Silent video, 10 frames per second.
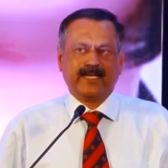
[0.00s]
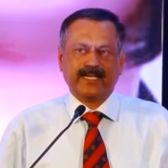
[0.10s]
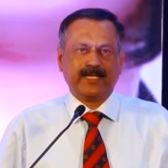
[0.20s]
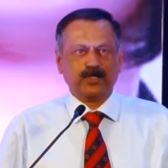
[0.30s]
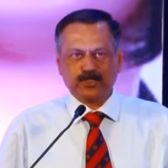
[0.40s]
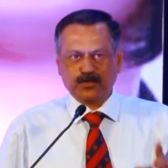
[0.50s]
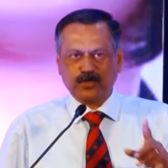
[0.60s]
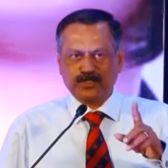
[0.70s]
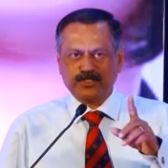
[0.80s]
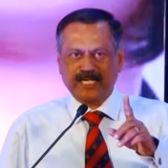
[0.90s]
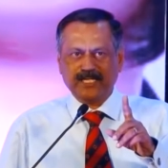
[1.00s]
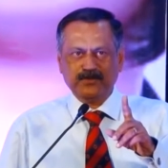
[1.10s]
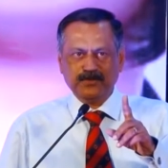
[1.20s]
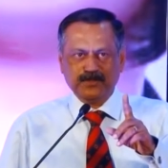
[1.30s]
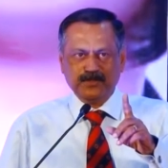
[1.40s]
And I also want to tell
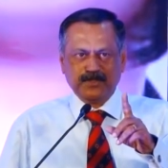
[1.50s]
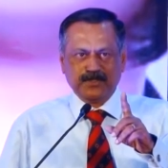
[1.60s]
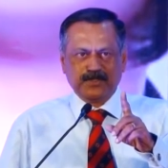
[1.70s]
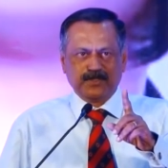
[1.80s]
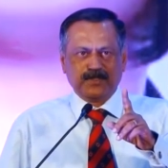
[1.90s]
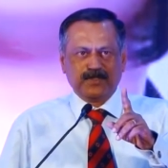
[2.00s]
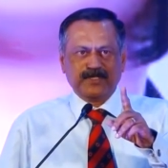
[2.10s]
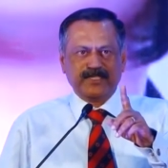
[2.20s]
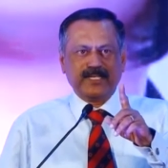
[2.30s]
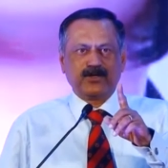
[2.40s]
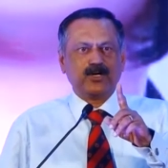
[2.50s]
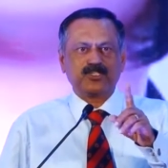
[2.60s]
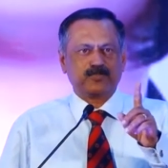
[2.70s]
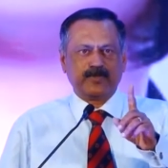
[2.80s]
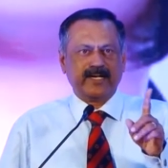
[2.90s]
you, they are not
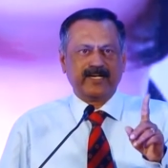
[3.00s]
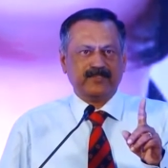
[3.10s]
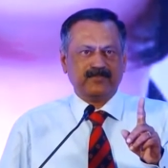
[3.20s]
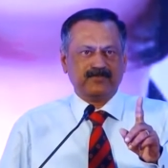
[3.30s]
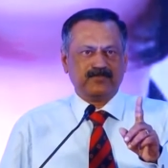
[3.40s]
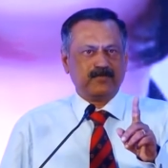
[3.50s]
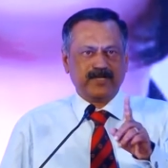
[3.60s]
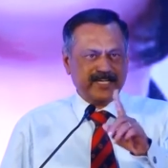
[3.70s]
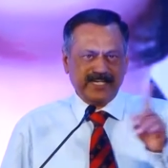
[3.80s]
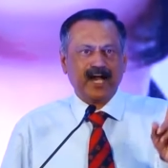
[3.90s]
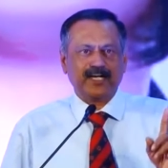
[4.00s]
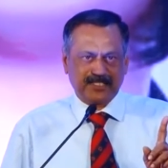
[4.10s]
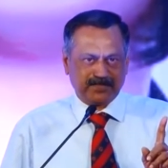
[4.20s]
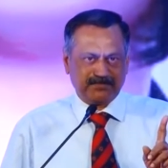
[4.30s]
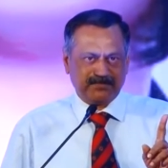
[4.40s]
spared from any
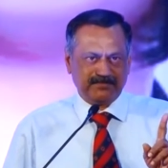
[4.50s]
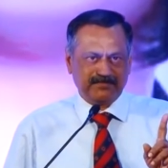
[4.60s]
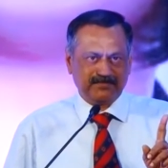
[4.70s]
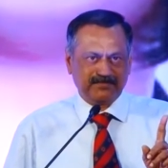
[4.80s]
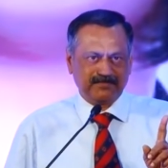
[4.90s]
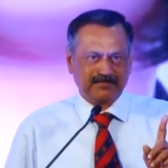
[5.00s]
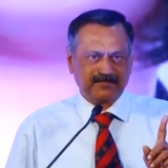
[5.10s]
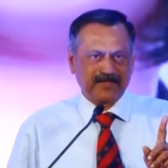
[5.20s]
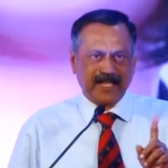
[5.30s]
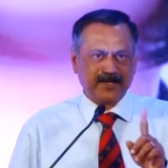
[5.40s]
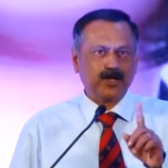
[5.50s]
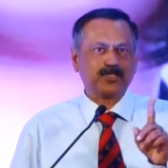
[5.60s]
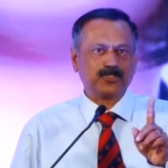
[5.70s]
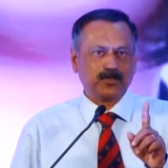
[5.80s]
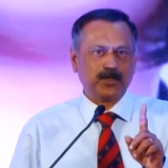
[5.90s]
hardship and
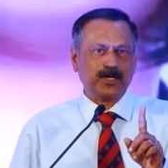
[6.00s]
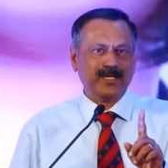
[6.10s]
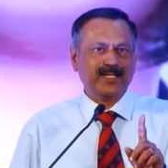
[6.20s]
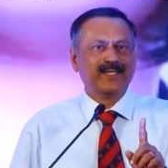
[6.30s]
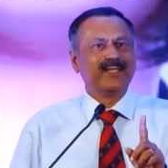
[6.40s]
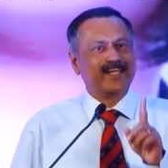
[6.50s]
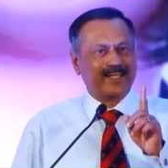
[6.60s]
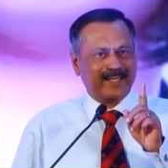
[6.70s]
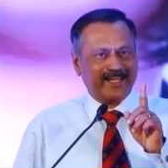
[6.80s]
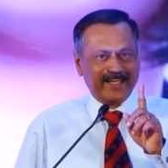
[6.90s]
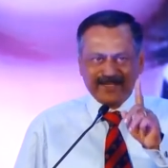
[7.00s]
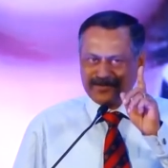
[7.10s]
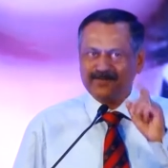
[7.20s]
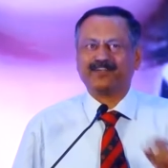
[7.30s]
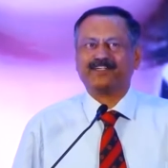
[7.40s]
not shown any
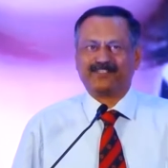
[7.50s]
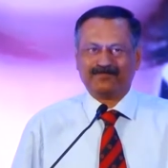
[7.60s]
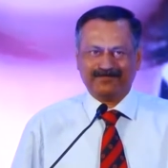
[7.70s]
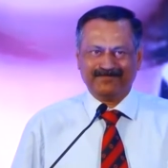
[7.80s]
favoritism.